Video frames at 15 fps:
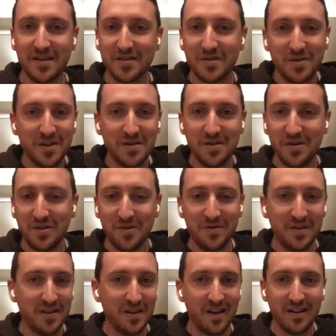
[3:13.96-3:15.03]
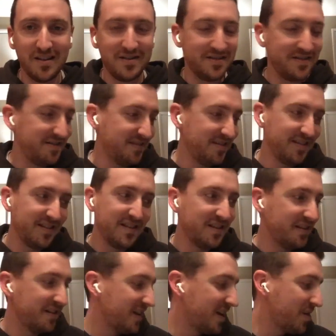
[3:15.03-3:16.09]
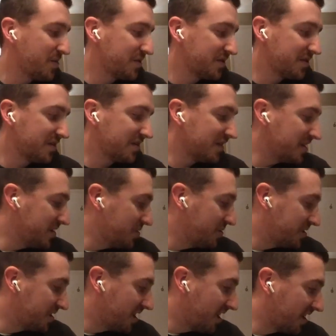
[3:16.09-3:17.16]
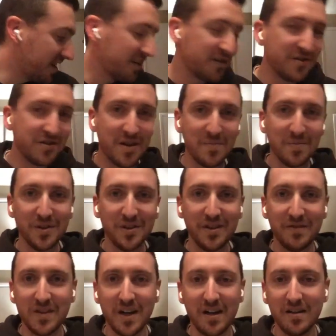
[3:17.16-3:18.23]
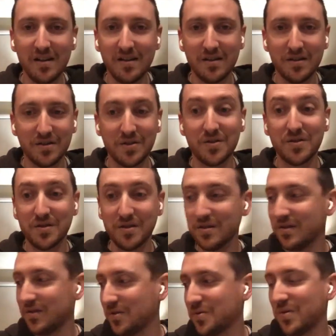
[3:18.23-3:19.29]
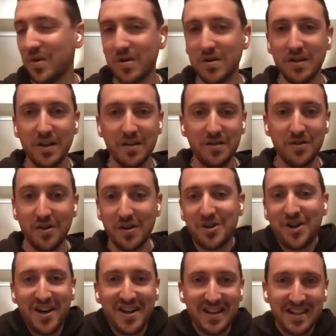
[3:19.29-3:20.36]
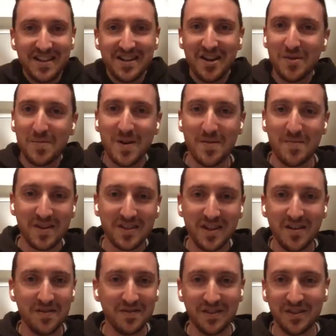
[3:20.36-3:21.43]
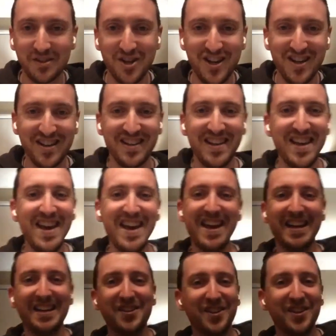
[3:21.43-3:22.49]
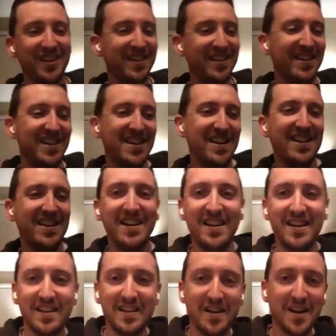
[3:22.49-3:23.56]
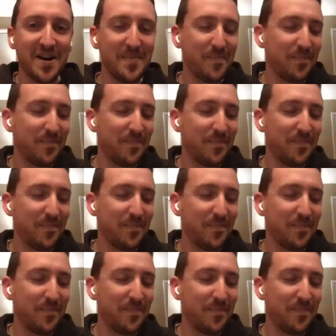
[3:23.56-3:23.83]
So they knew. That was a huge shock. I could not believe that, because those were hard to get too. I tried to get another pair myself and couldn't. Yeah.